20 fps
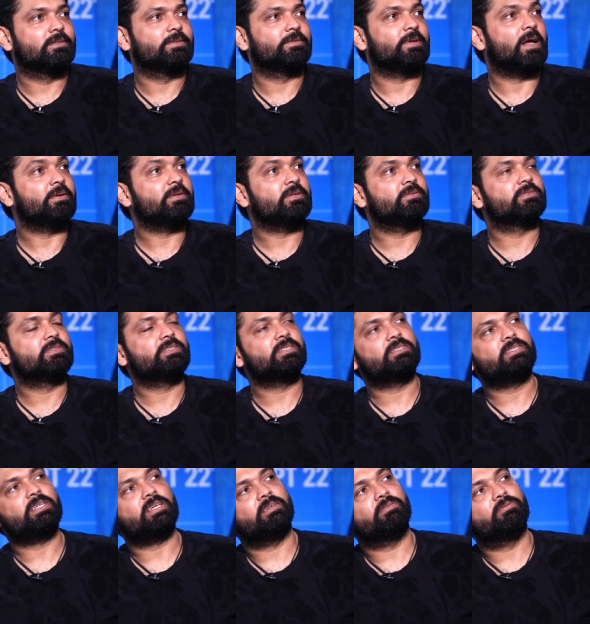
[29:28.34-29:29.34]
And
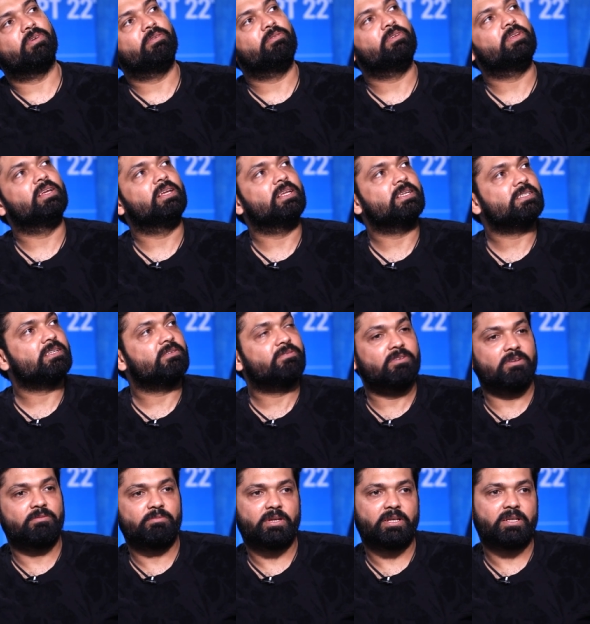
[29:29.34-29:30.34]
see, when we released the
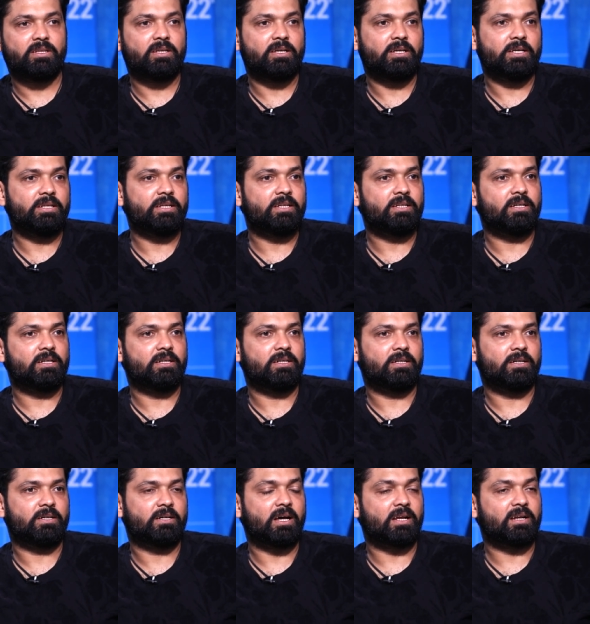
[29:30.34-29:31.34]
film in in uh,
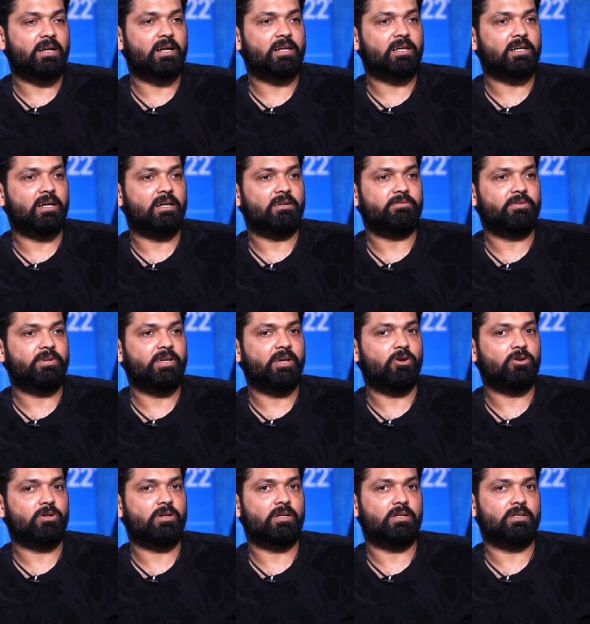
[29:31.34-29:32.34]
Karnataka, we
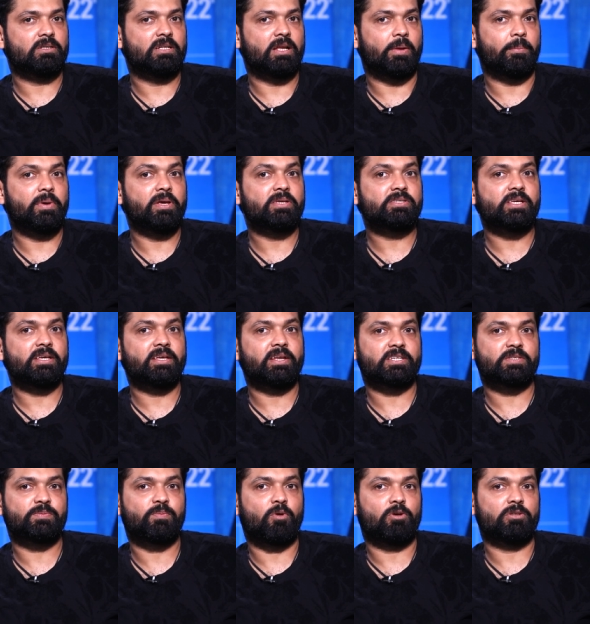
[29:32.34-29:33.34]
got an amazing
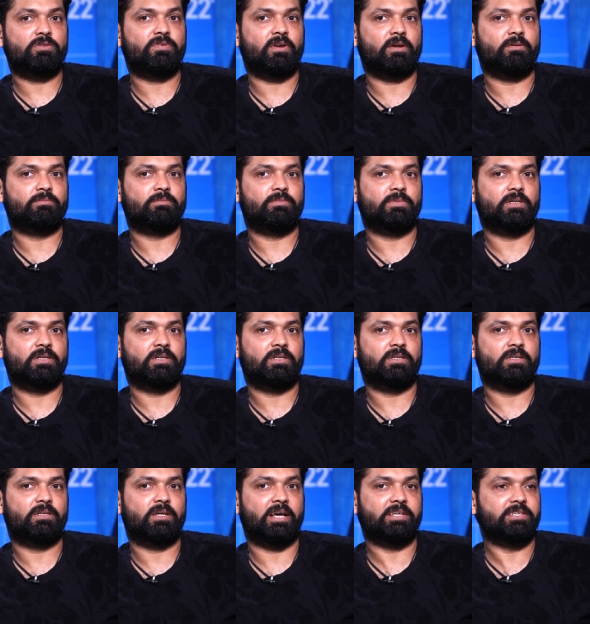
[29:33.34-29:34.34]
response from uh,
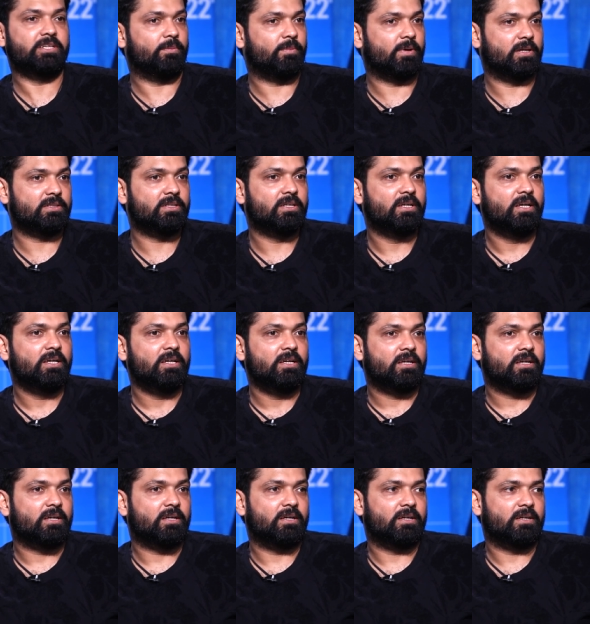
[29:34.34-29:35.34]
Hyderabad,
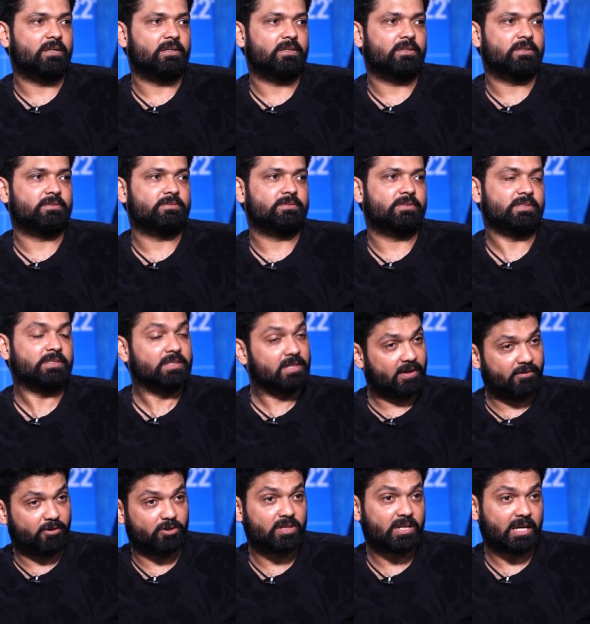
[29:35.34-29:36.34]
okay. uh, the,
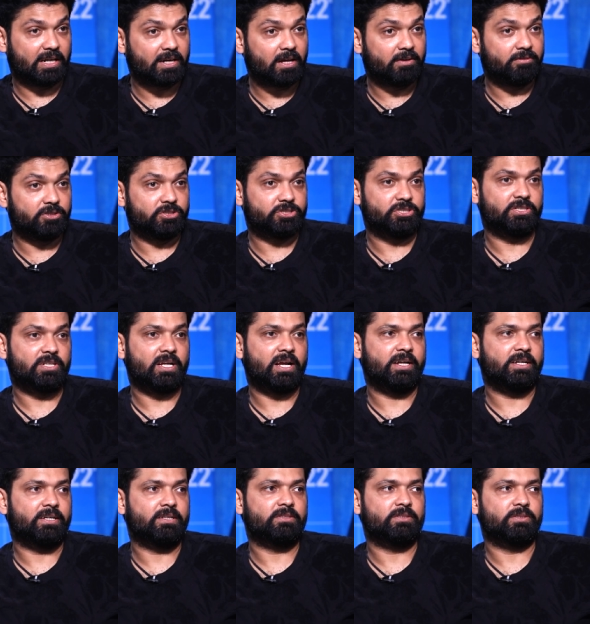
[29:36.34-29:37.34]
for the Kannada version,
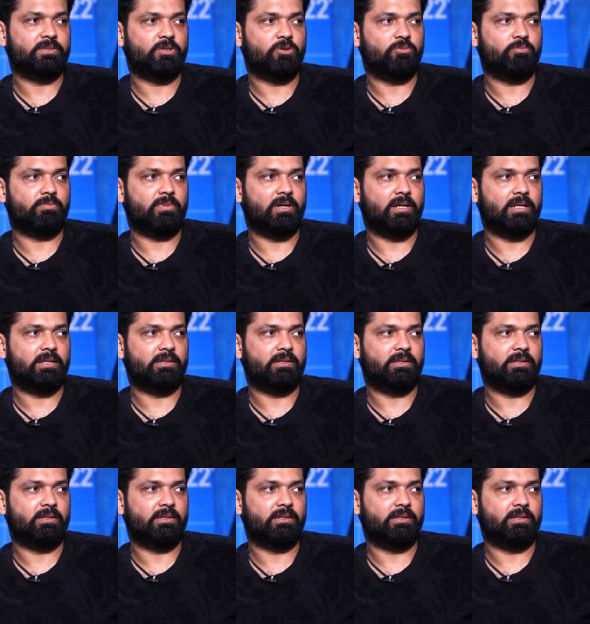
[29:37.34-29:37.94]
and you know uh,